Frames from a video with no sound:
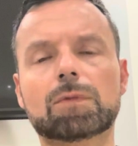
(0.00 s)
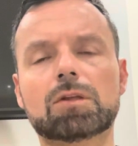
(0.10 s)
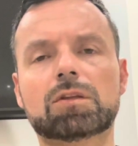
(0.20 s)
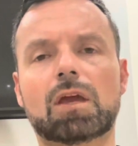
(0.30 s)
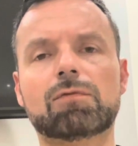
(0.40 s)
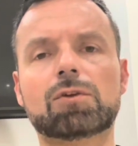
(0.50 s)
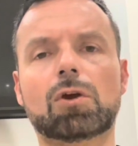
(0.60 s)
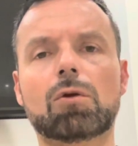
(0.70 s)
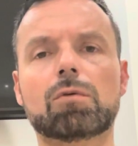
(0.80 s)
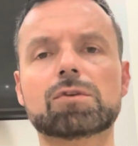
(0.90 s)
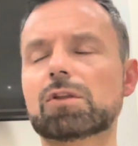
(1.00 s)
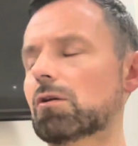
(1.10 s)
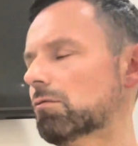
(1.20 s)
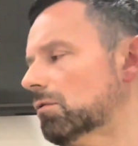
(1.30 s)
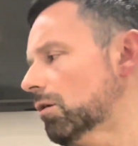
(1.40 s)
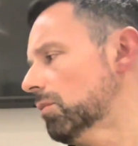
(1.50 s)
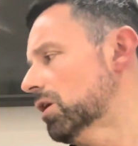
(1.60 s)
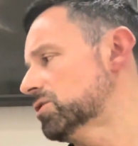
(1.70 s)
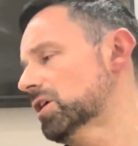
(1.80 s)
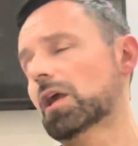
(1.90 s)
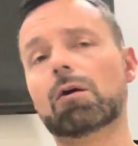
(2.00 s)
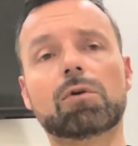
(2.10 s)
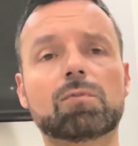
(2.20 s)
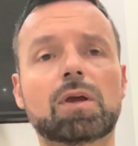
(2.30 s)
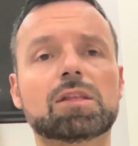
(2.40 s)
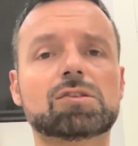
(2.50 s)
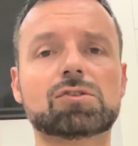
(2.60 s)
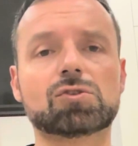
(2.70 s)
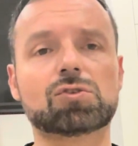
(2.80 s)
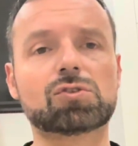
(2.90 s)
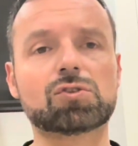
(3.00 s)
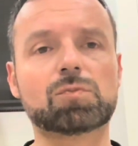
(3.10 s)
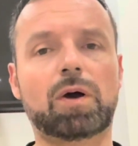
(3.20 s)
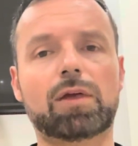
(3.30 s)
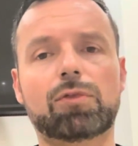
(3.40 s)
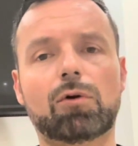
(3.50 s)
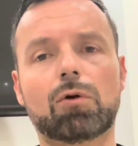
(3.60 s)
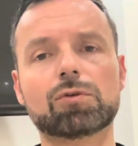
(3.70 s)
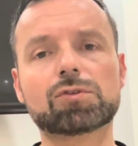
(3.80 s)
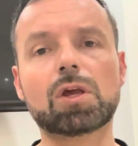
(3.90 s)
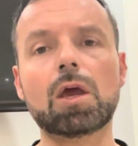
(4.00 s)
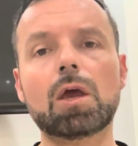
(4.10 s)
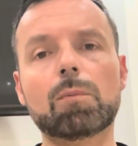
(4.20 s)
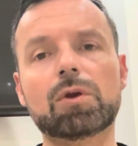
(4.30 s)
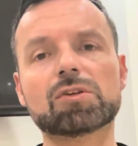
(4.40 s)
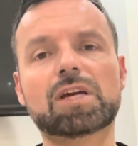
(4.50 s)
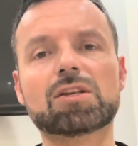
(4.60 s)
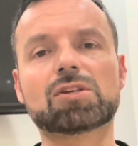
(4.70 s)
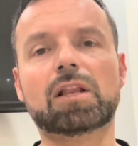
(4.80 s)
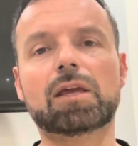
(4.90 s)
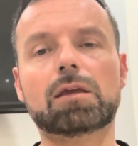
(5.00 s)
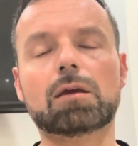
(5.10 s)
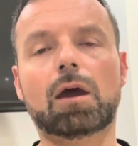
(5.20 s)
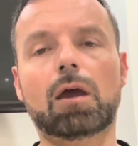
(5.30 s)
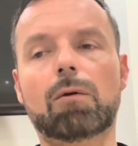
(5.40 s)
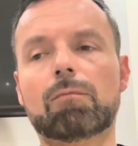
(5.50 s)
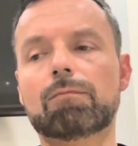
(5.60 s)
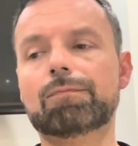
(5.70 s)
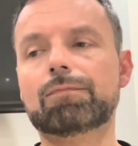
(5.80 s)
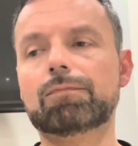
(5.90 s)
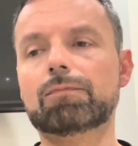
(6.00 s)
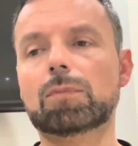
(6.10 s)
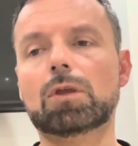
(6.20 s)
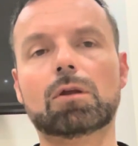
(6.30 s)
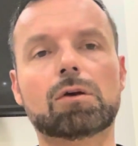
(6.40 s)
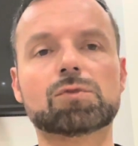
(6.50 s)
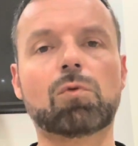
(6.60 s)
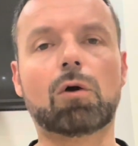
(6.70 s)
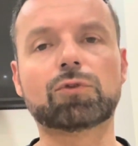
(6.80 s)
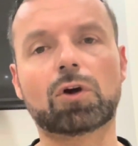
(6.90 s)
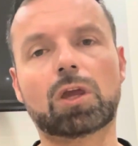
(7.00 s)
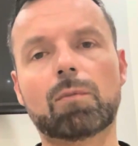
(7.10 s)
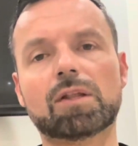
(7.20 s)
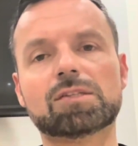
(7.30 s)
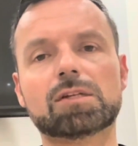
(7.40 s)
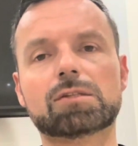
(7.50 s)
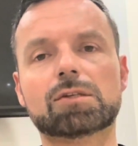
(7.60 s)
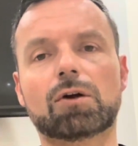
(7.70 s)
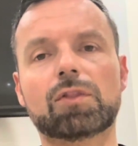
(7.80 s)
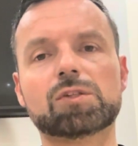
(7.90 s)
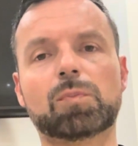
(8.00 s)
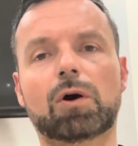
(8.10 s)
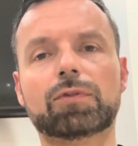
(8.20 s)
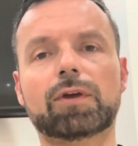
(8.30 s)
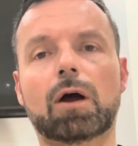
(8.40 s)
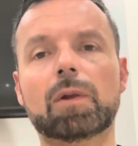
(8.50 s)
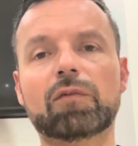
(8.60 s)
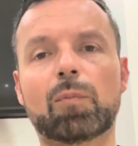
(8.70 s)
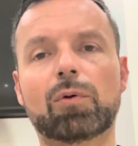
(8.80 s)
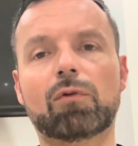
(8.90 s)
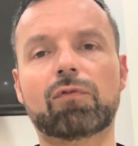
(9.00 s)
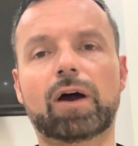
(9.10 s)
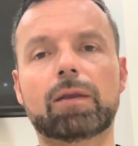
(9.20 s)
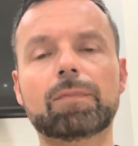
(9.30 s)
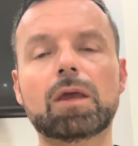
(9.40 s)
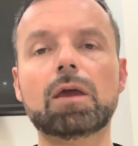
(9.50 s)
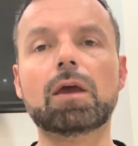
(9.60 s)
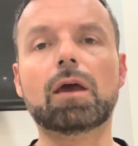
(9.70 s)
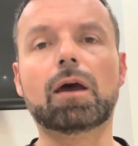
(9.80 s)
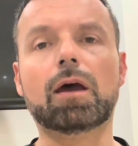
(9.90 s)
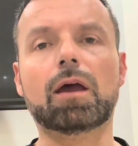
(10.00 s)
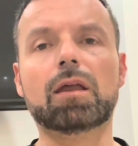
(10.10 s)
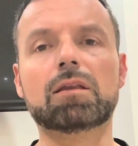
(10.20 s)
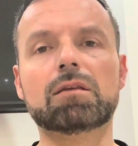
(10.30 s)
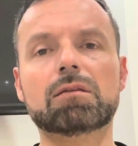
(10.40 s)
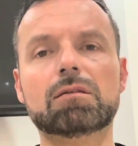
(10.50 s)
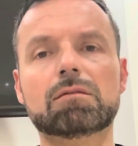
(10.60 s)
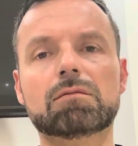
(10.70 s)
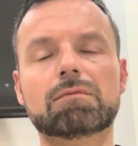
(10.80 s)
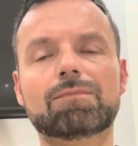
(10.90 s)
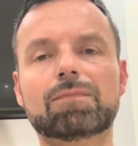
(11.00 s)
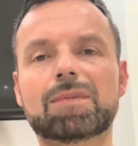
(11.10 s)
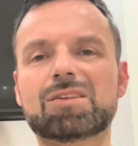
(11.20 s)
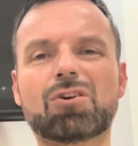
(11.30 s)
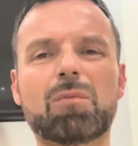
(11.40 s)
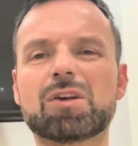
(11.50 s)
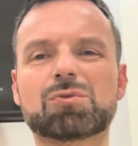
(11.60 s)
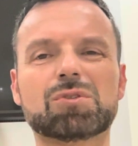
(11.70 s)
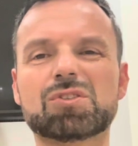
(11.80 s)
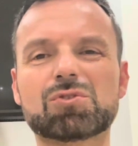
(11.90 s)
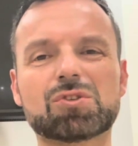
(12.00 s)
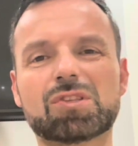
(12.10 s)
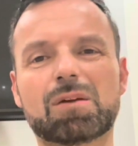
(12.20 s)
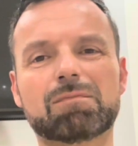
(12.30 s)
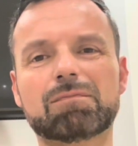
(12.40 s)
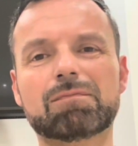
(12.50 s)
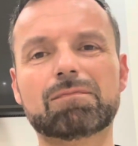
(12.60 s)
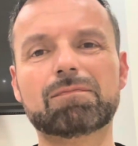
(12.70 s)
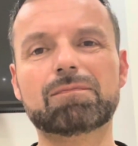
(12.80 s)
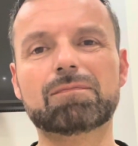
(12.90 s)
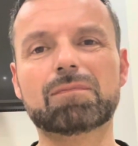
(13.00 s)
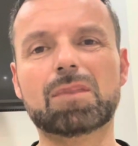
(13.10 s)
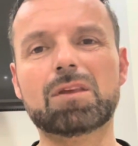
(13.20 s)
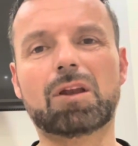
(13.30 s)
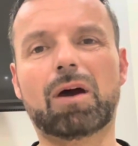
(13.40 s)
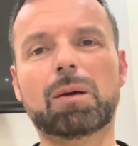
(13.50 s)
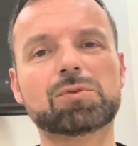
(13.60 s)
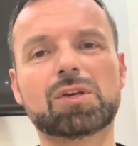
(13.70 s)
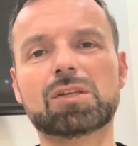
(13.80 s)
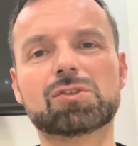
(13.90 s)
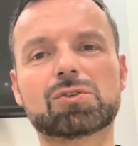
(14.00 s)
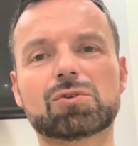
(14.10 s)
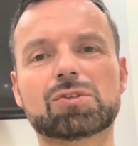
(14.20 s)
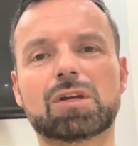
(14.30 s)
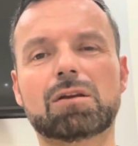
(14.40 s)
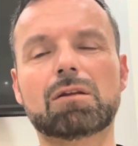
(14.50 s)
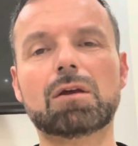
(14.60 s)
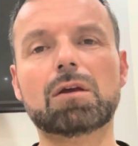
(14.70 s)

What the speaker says: David Coote, there's no Murchie here with me. This is just my thoughts, because actually, it's well documented on this pod that I'm a Liverpool fan, and his comments were disgusting. Absolutely disgusting.